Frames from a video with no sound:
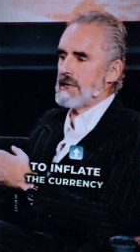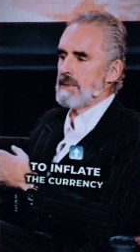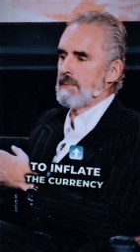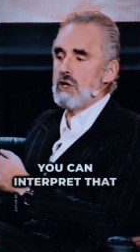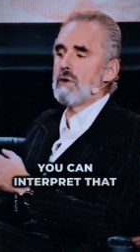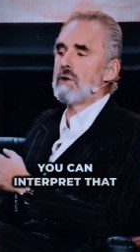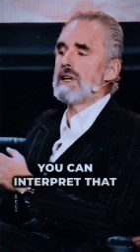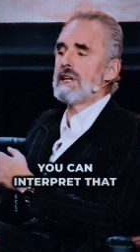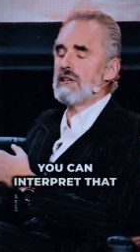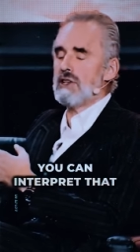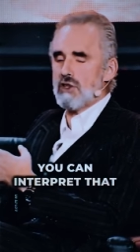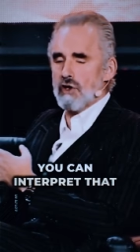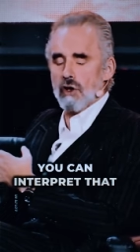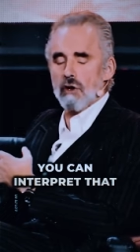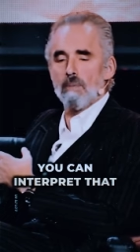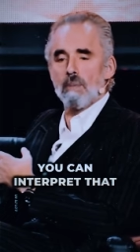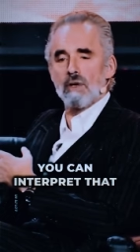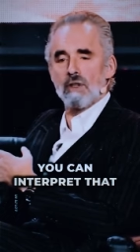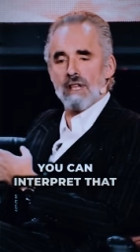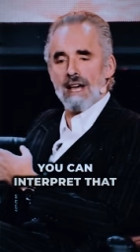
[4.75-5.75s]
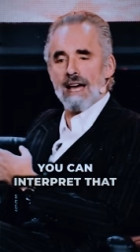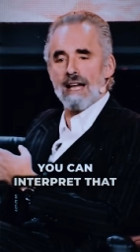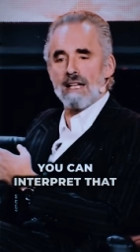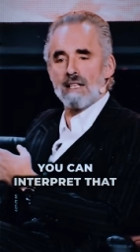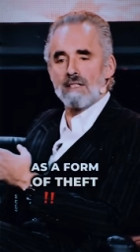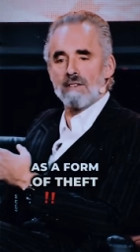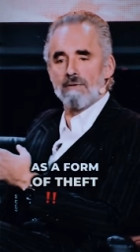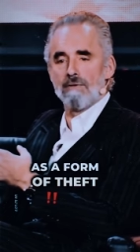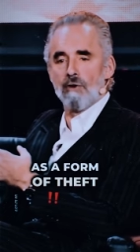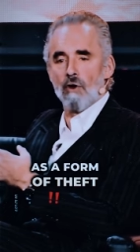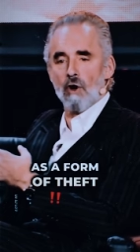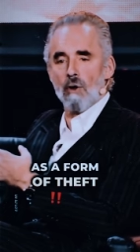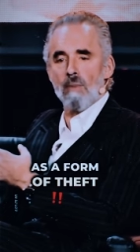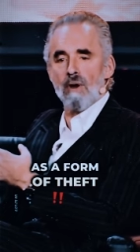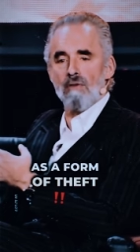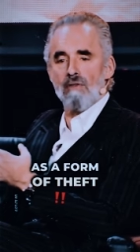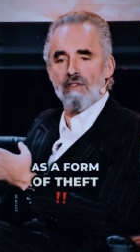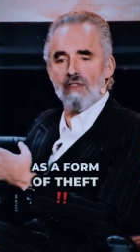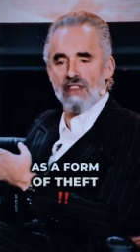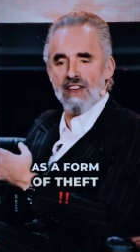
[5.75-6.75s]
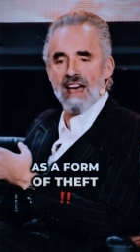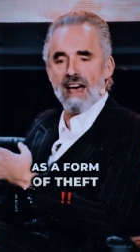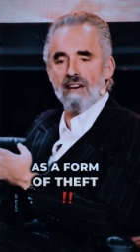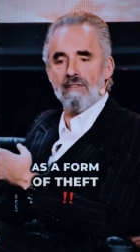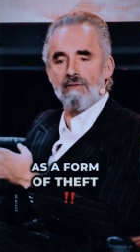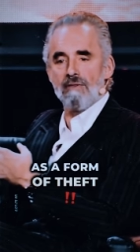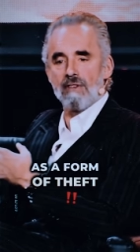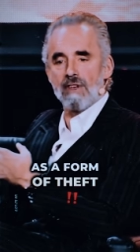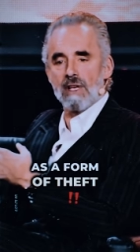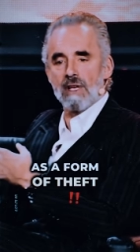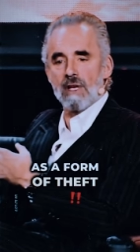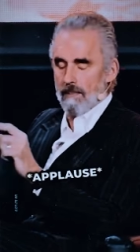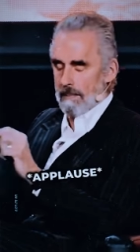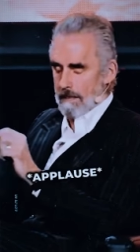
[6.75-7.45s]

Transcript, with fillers: and you can interpret that as a form of theft.